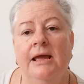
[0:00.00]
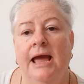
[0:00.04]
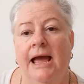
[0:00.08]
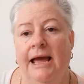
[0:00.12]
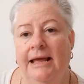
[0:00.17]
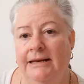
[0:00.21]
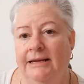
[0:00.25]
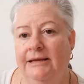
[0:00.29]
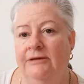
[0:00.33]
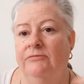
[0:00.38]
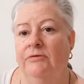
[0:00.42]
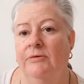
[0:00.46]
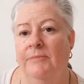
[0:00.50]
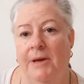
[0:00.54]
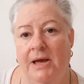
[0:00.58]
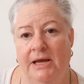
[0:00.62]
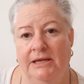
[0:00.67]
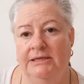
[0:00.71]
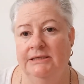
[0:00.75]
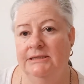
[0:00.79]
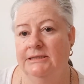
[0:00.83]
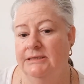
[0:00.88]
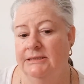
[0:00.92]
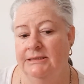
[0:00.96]
And he
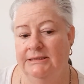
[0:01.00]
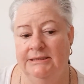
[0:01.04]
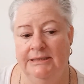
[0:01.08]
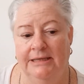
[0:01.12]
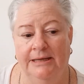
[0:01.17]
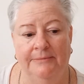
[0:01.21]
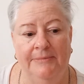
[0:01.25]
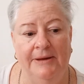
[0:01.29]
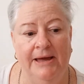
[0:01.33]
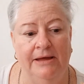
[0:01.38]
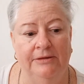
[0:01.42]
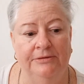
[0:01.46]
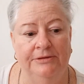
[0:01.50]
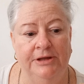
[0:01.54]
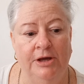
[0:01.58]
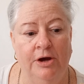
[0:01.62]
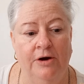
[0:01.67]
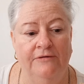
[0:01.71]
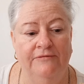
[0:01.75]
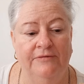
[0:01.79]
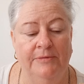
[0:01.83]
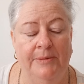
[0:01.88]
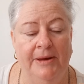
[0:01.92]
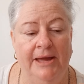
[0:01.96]
reminded us about the
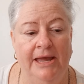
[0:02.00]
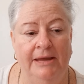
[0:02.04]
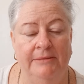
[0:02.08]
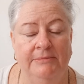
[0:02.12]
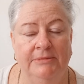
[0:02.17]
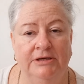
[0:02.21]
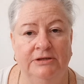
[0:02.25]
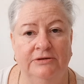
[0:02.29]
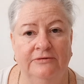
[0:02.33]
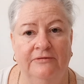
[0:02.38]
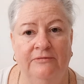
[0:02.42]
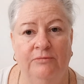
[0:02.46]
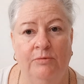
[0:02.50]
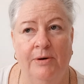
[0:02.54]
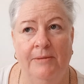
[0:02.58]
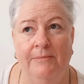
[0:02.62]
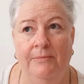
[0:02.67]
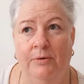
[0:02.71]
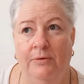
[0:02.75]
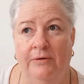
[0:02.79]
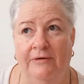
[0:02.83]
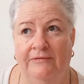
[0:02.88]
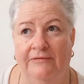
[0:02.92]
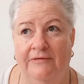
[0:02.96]
overpayment of
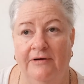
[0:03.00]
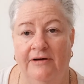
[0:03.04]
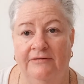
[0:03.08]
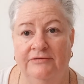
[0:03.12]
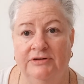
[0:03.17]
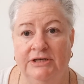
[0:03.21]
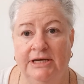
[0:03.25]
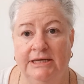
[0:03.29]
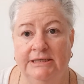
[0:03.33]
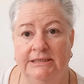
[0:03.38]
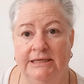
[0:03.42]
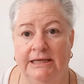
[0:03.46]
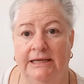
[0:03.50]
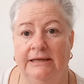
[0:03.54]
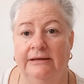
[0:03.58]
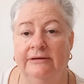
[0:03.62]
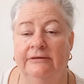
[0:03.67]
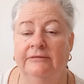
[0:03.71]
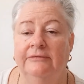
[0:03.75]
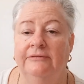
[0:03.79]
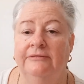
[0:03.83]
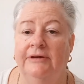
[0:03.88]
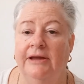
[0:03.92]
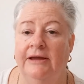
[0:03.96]
1.5 JD
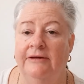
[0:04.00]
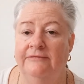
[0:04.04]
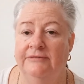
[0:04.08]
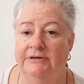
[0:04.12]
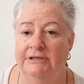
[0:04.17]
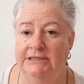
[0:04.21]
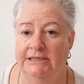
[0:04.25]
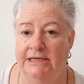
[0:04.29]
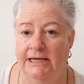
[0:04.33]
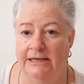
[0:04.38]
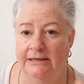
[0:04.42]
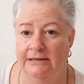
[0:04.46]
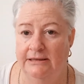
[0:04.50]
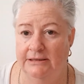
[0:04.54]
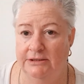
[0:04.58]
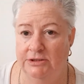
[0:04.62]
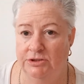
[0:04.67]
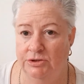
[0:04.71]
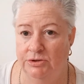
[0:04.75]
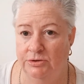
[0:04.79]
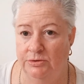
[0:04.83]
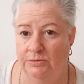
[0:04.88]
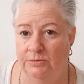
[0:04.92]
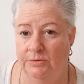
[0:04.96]
for every day
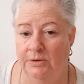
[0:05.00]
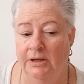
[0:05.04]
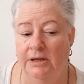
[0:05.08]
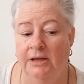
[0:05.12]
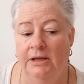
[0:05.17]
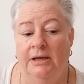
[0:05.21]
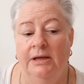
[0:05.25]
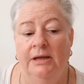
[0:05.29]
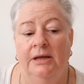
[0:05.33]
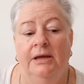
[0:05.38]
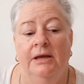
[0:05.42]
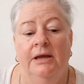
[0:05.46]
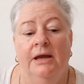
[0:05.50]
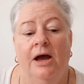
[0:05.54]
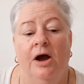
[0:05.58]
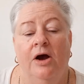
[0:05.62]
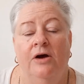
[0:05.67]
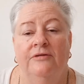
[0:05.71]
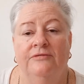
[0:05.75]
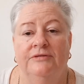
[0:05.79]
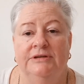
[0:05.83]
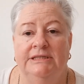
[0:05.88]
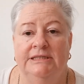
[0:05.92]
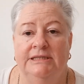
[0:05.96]
that you
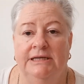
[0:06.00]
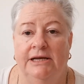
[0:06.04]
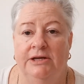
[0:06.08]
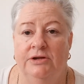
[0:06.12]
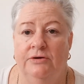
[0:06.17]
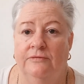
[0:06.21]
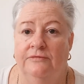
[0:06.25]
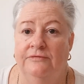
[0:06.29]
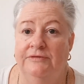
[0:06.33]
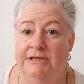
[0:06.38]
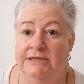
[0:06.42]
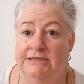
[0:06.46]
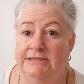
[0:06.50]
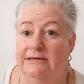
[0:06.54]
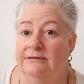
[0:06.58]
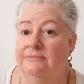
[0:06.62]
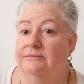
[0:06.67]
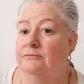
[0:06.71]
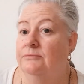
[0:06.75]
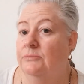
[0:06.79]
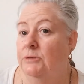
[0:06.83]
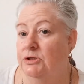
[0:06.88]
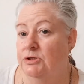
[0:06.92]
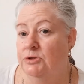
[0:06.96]
overstay your visa,
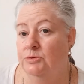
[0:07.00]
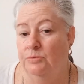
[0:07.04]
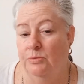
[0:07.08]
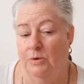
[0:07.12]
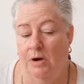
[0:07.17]
which